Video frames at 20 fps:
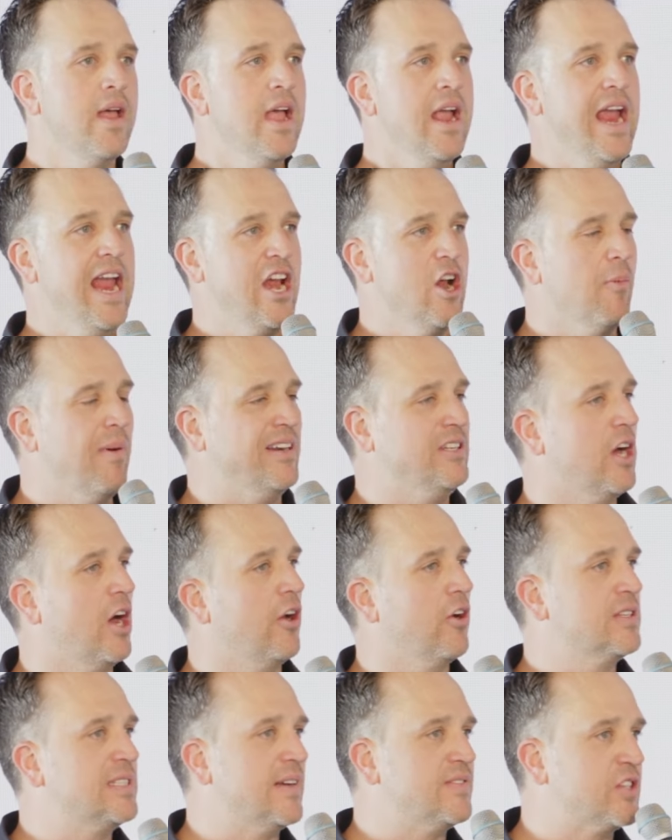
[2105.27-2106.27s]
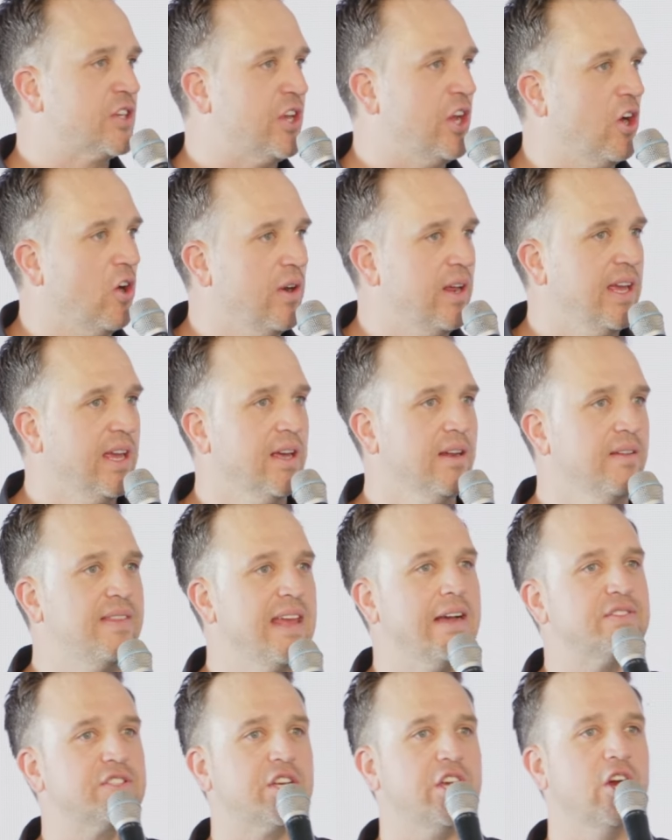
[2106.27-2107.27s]
You know, my daughters have security in, they
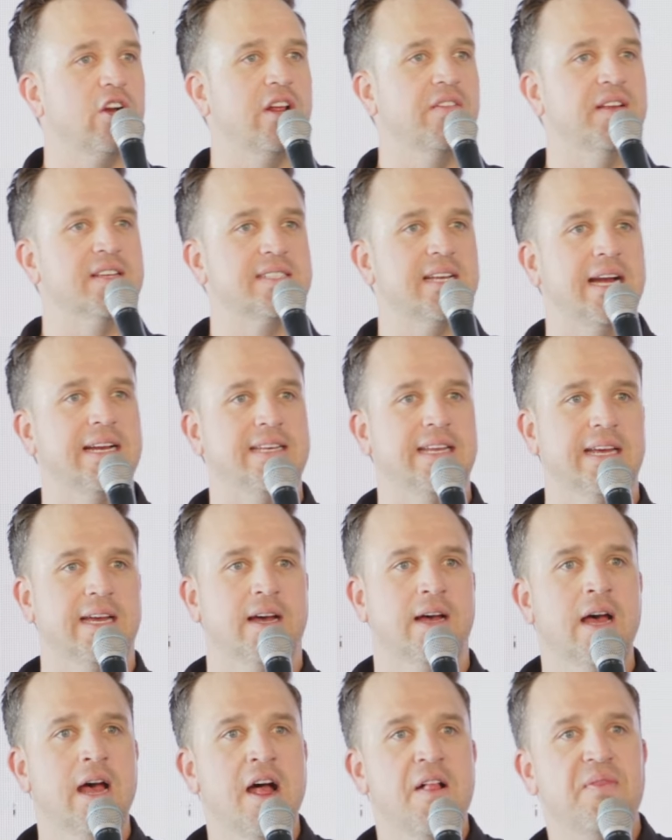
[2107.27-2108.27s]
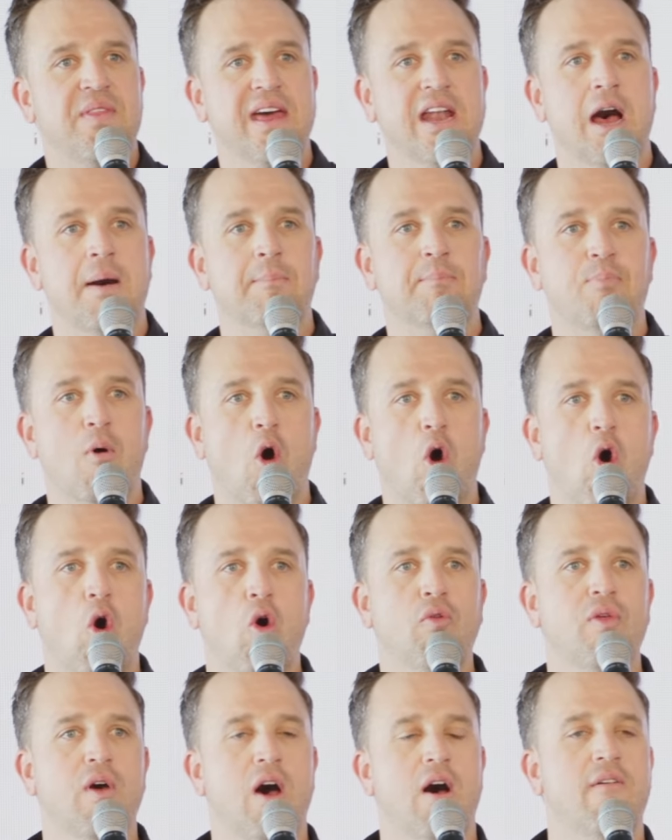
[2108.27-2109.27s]
have security in this idea that I'm
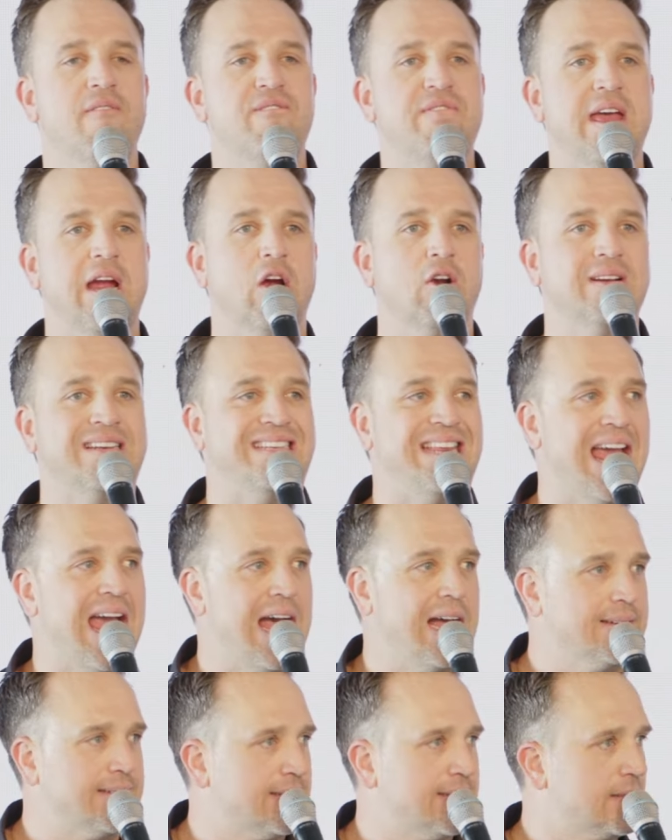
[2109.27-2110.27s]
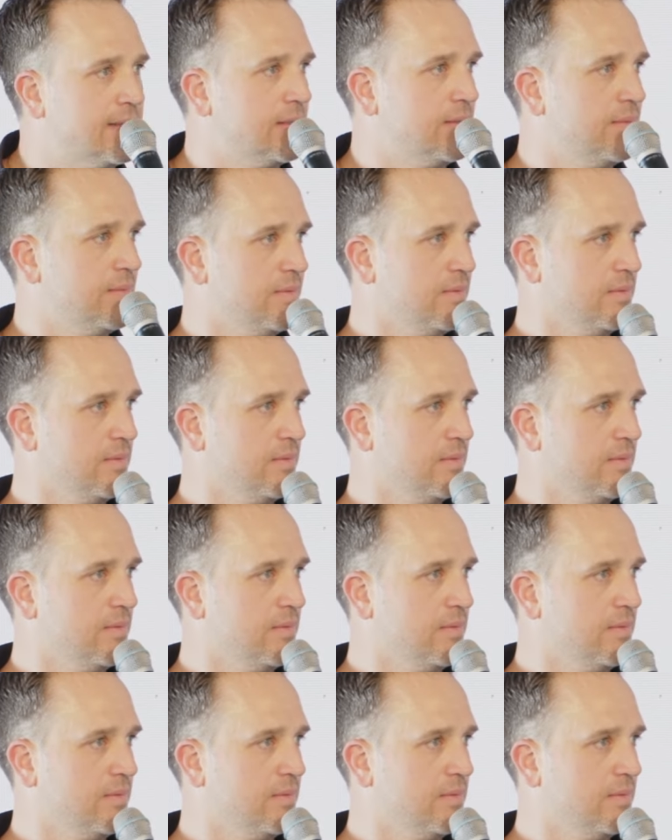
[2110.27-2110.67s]
both of their dads.